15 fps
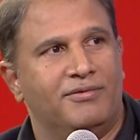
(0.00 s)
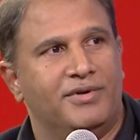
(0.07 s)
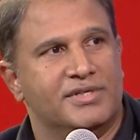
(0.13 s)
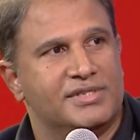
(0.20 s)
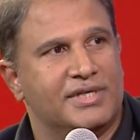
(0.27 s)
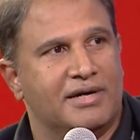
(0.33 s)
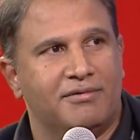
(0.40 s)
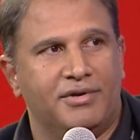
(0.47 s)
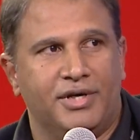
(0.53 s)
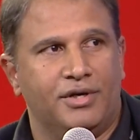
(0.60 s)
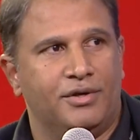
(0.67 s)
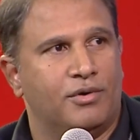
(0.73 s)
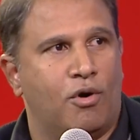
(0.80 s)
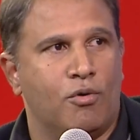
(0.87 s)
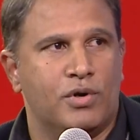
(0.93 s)
discovery
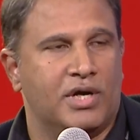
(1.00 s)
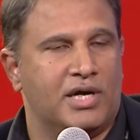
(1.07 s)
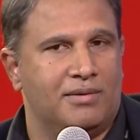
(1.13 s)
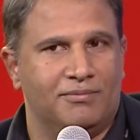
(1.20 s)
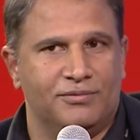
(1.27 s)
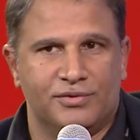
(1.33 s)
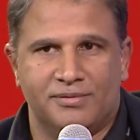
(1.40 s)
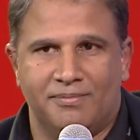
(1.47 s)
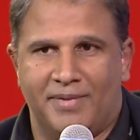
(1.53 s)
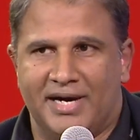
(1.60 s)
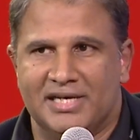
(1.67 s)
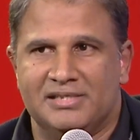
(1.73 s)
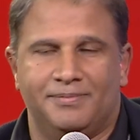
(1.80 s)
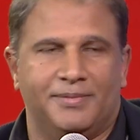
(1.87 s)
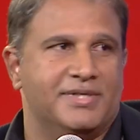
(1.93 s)
to outcomes,
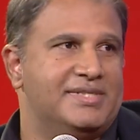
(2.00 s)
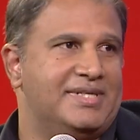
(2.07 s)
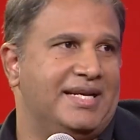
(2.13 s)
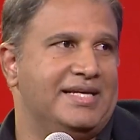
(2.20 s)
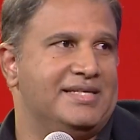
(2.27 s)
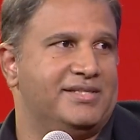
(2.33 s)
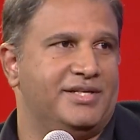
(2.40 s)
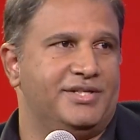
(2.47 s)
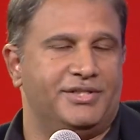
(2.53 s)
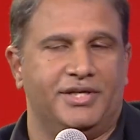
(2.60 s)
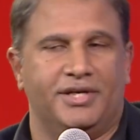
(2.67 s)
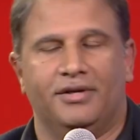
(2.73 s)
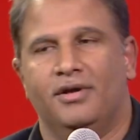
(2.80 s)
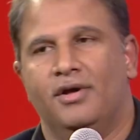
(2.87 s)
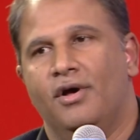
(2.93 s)
mass
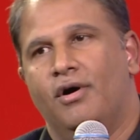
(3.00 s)
personalization,